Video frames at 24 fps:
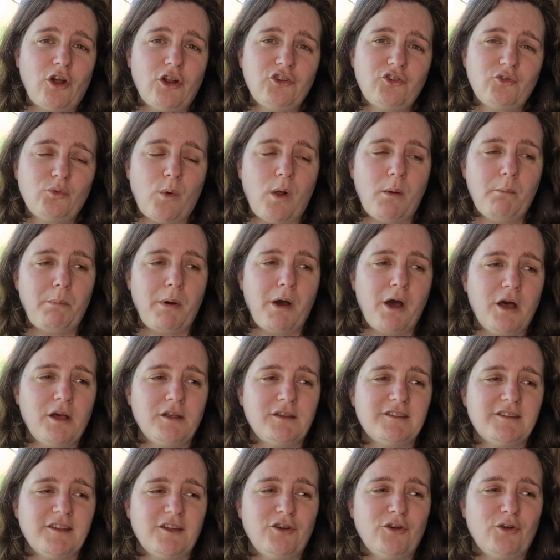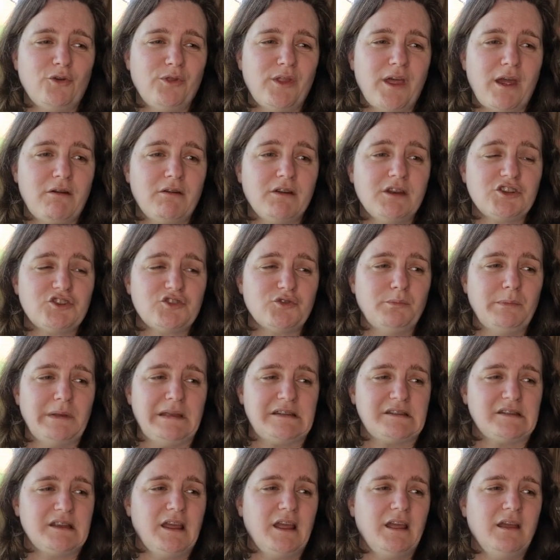judged one person on their initial
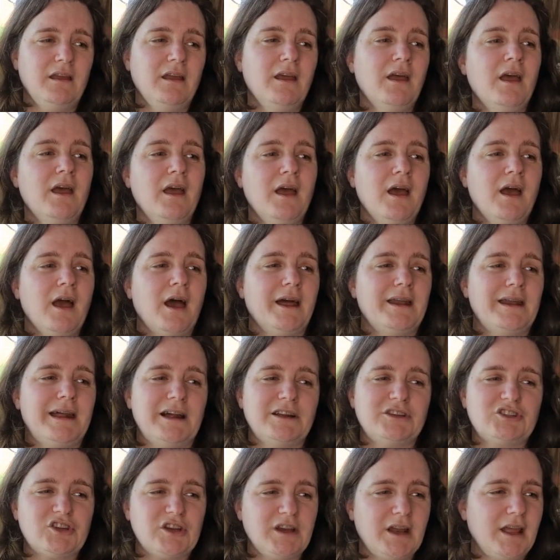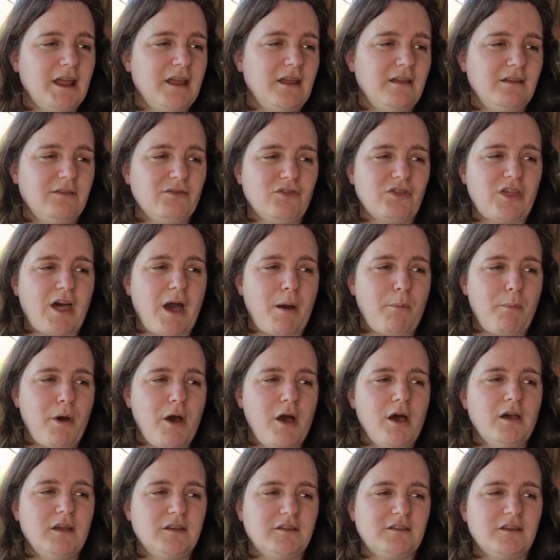meeting and actually that
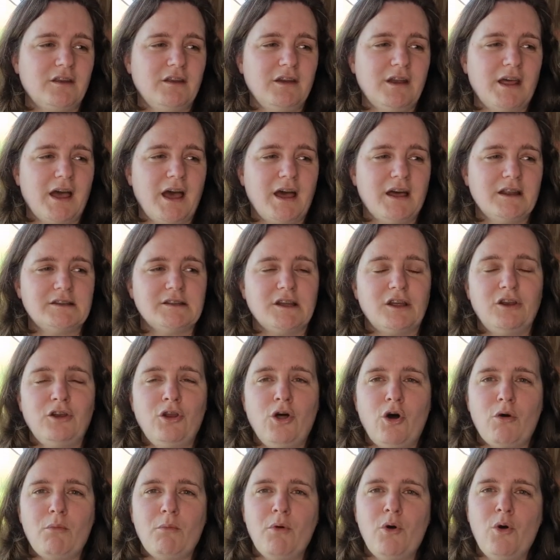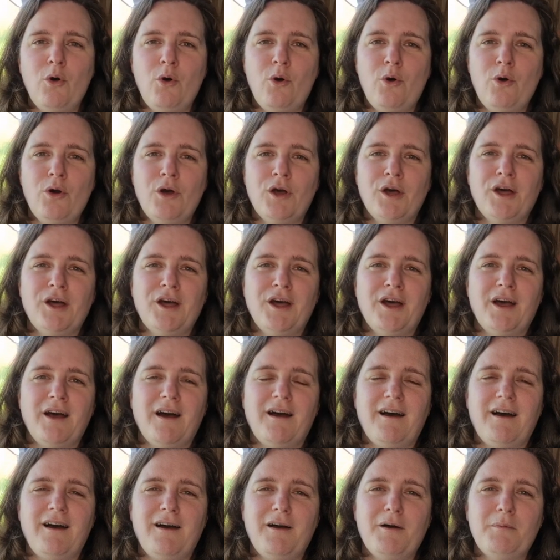person had a lot more
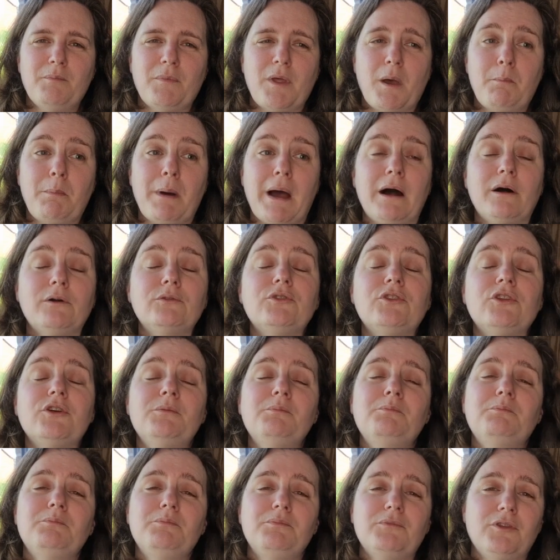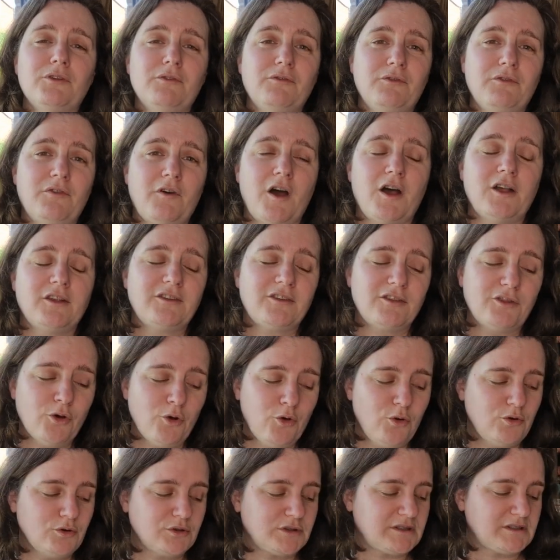um, about them than first
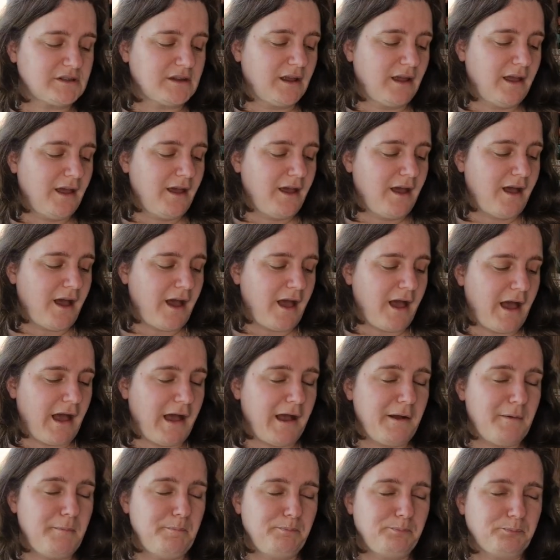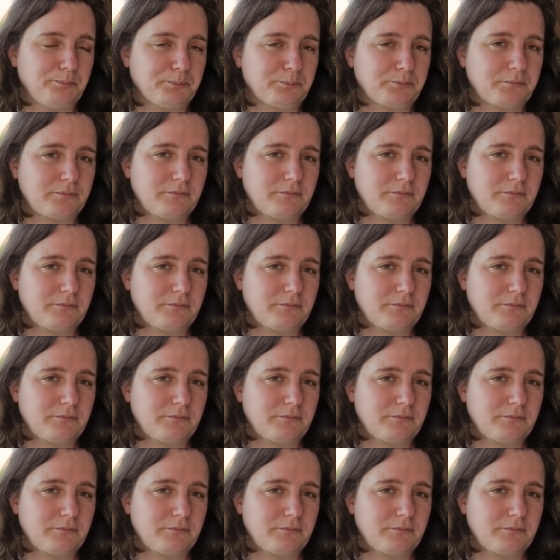thought um,